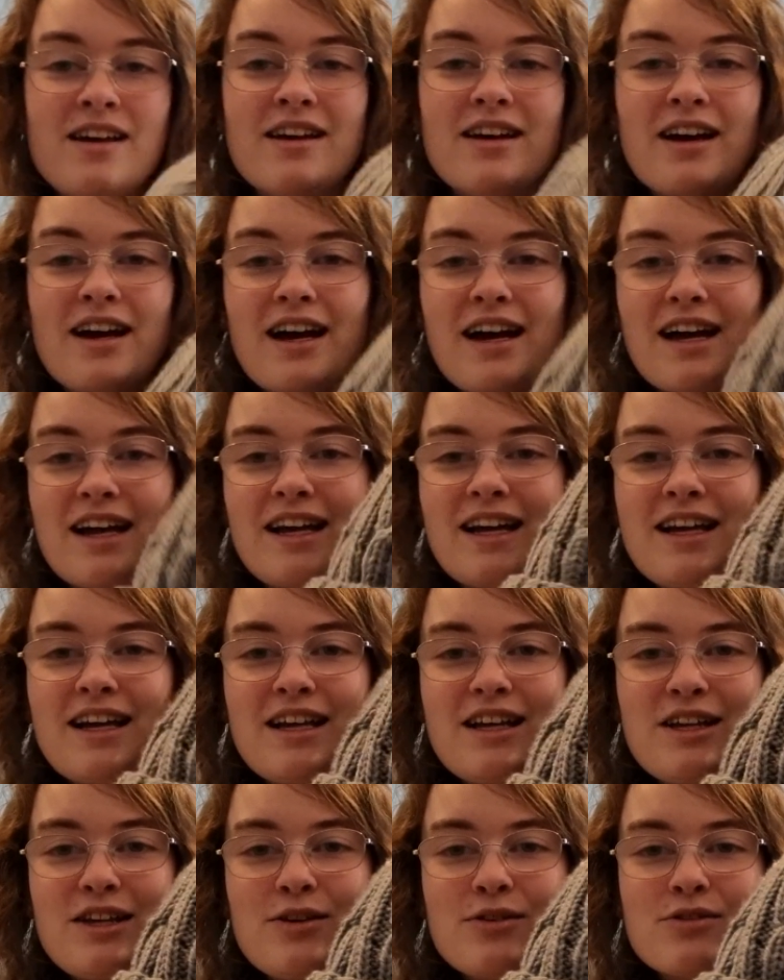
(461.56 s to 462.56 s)
I
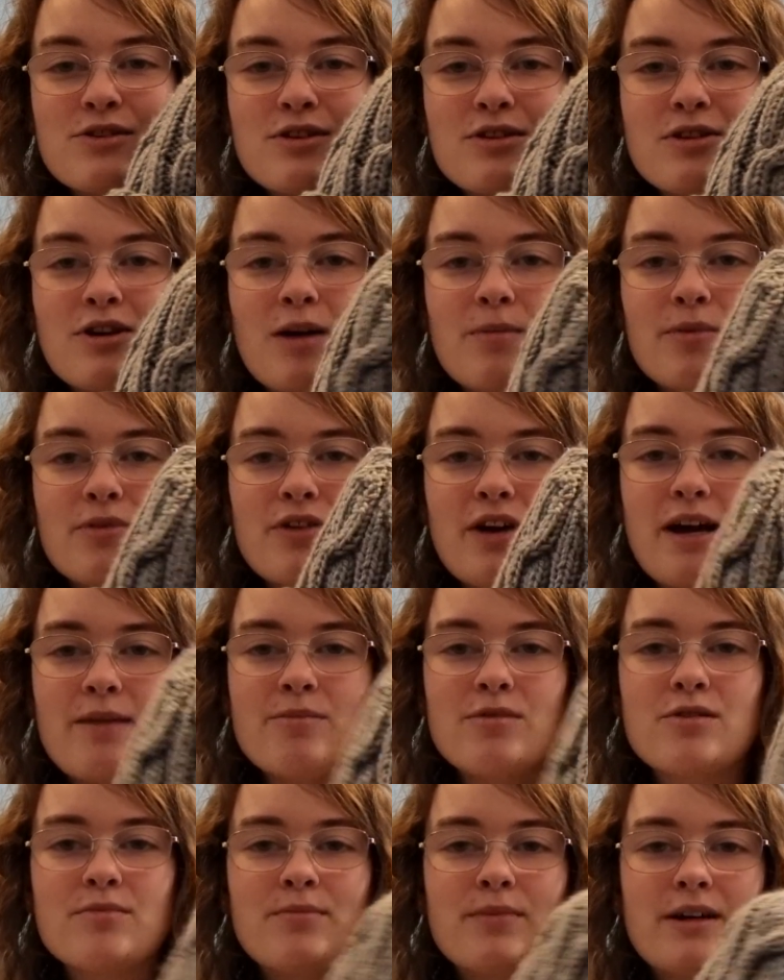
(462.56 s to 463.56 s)
used it a couple
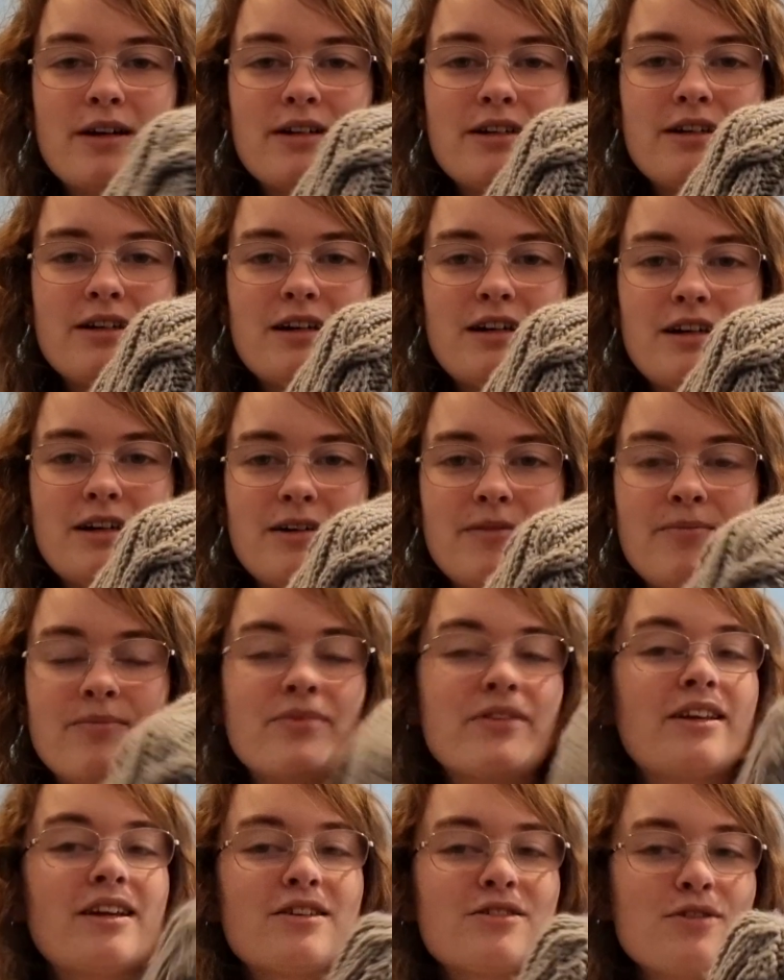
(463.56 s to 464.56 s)
times, but
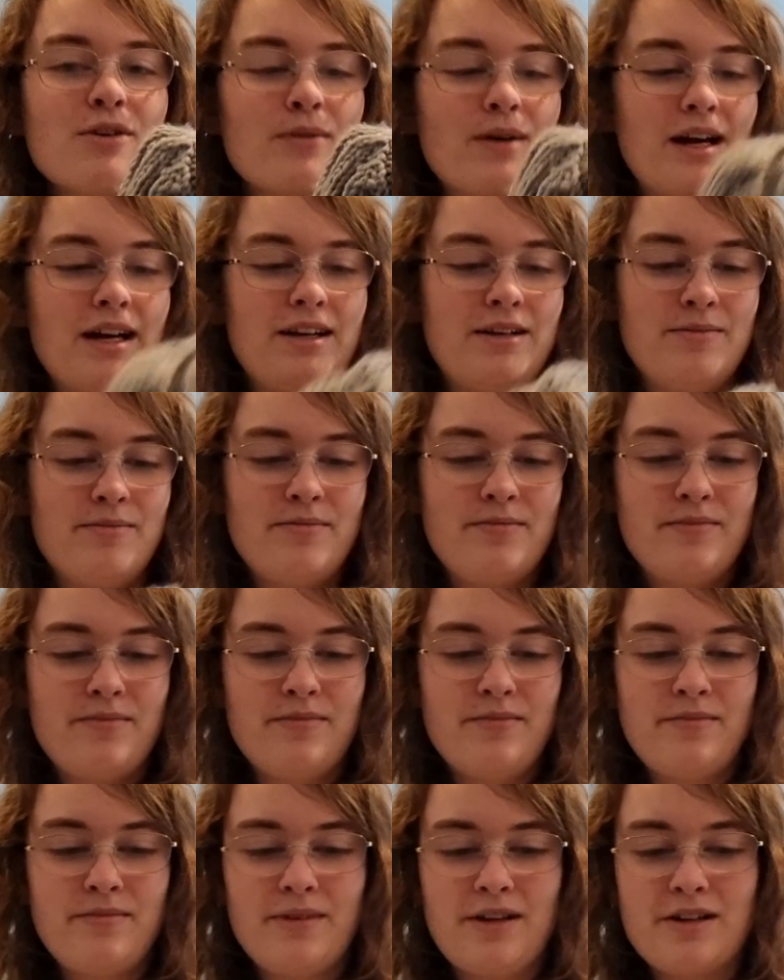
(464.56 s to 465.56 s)
it's alright
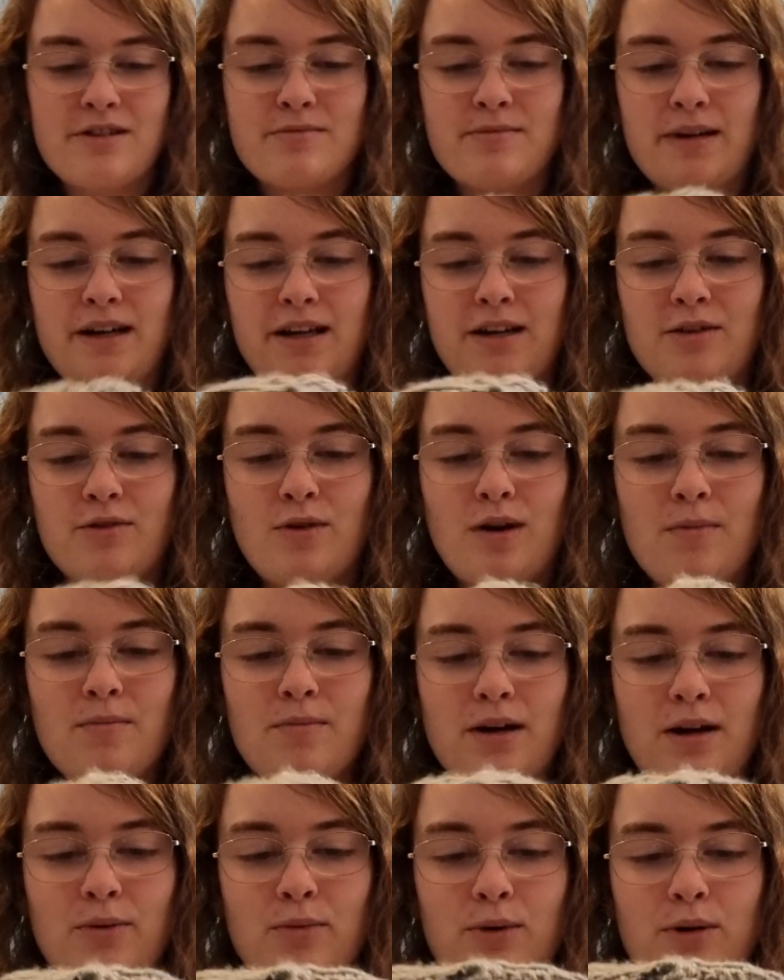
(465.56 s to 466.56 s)
because my
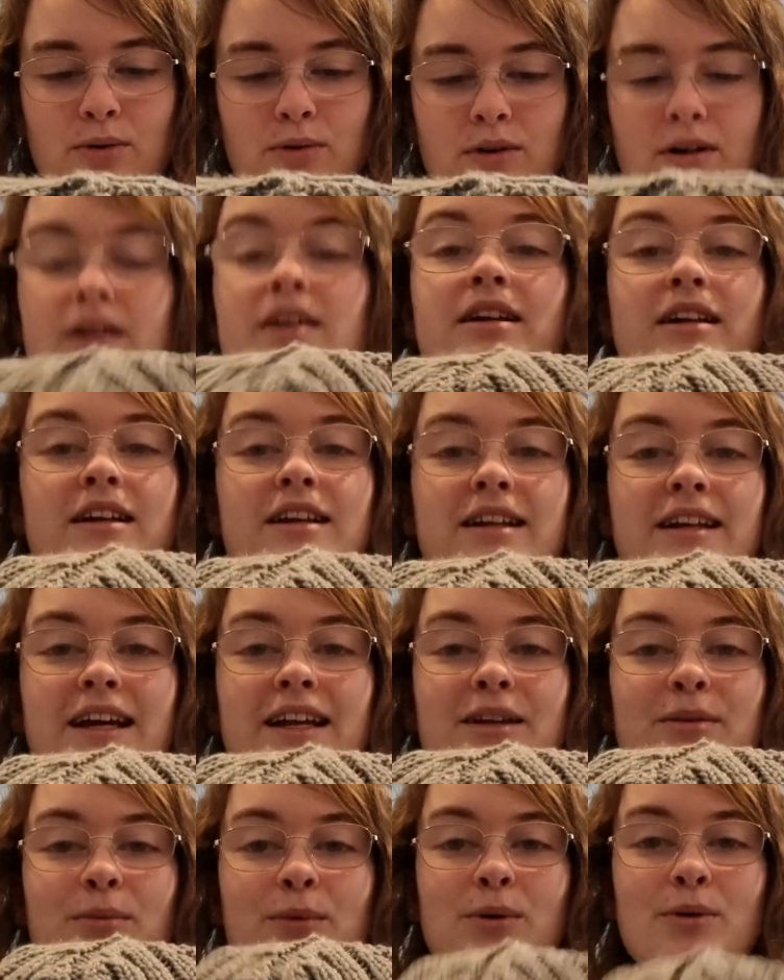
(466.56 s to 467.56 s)
grandpa will get
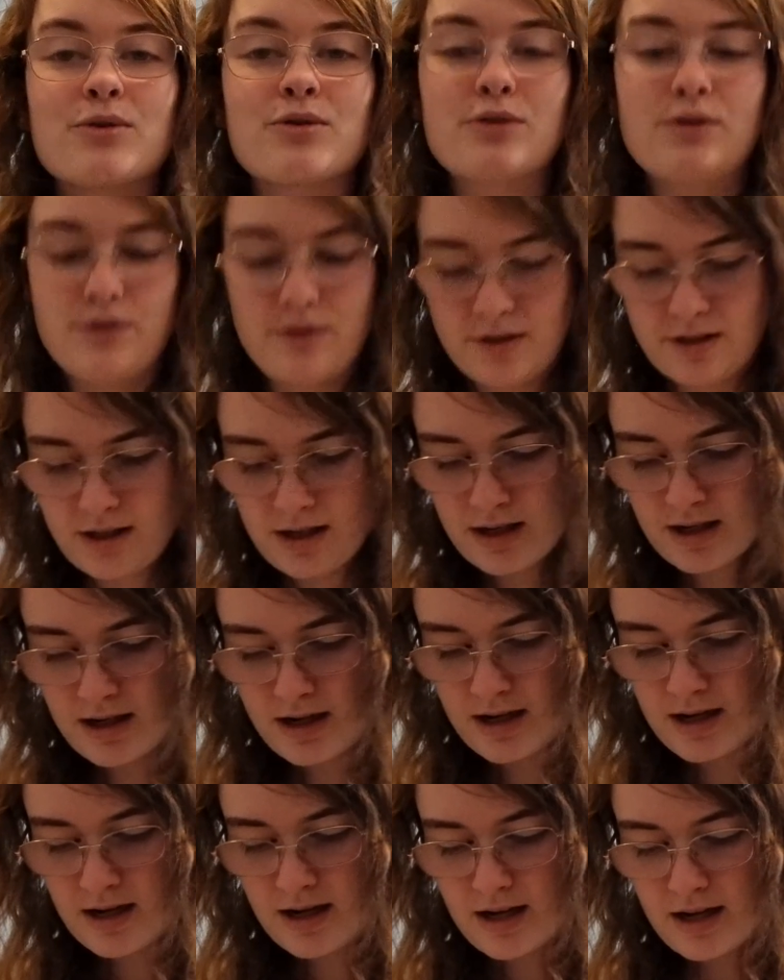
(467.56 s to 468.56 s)
it real soon.
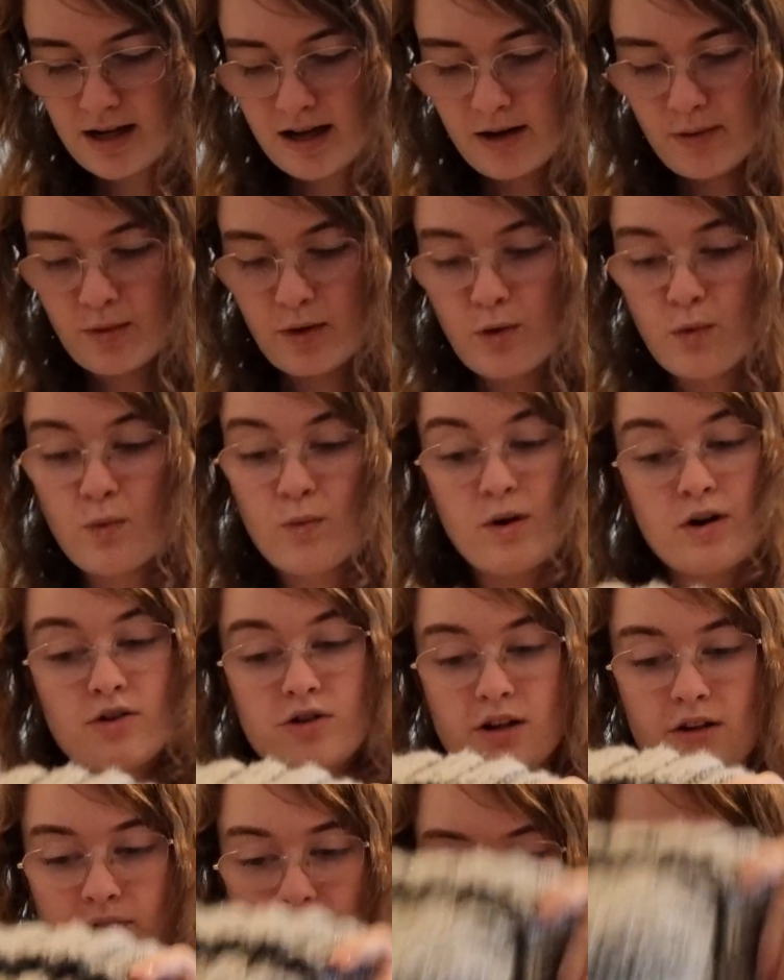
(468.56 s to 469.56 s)
I will wash
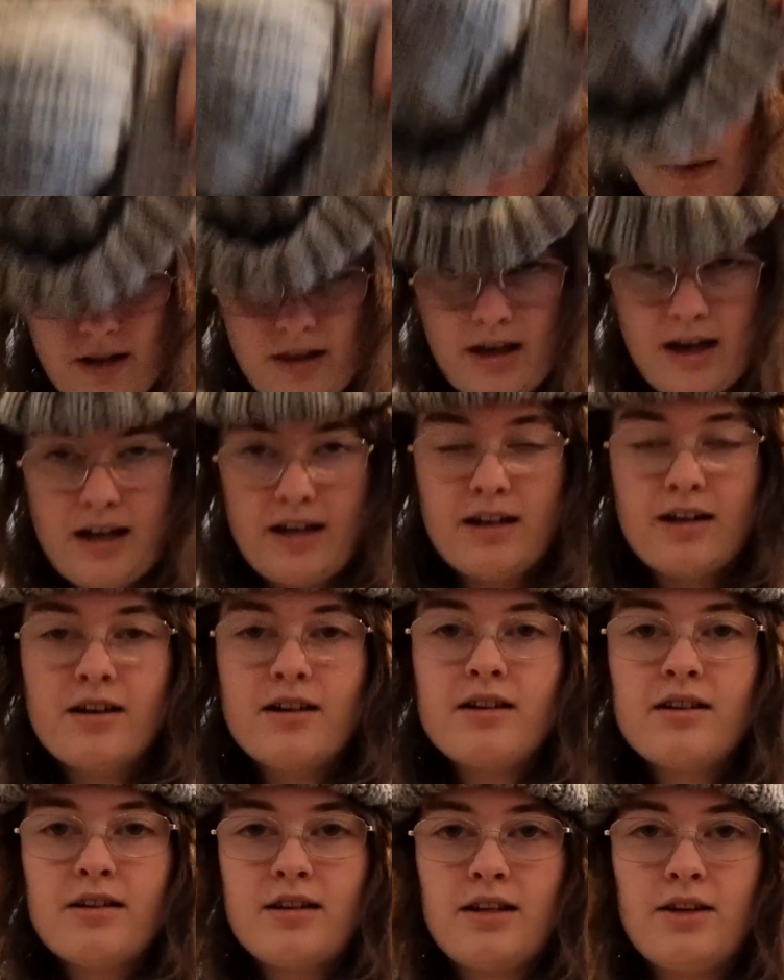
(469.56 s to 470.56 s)
it for him and then
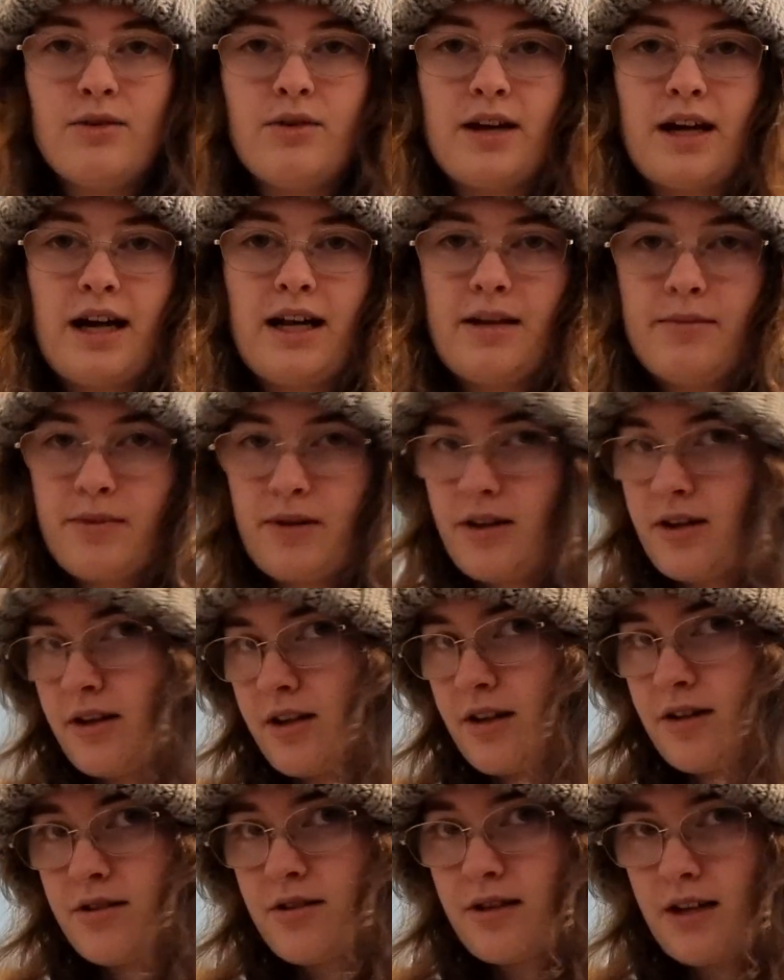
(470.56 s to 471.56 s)
he'll get it, but it
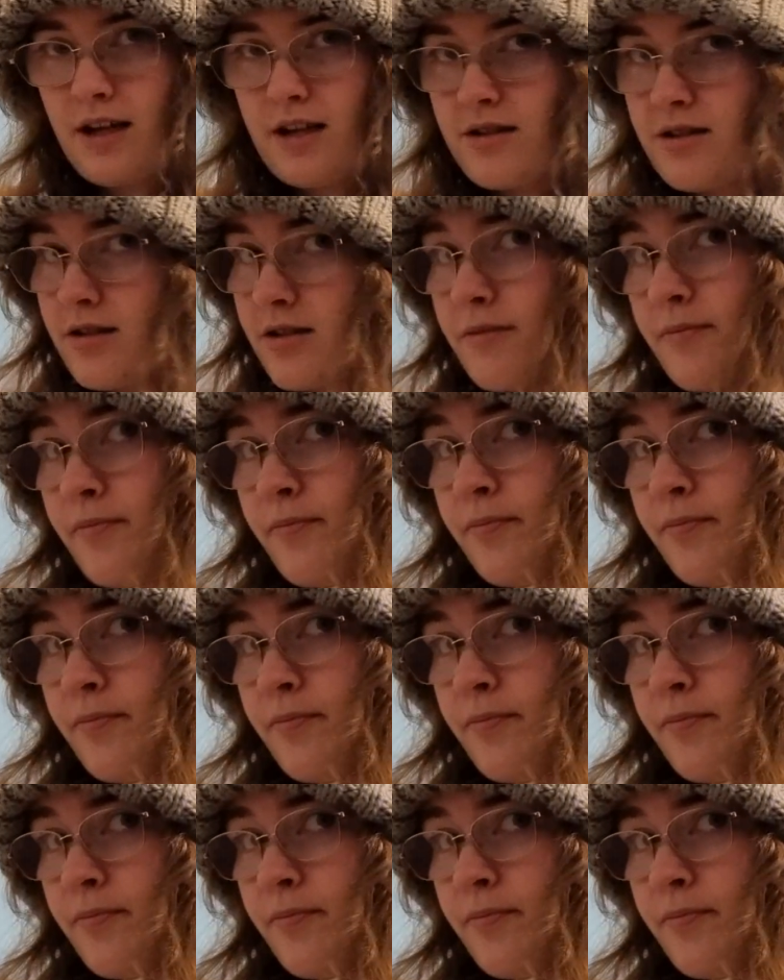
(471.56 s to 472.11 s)
is this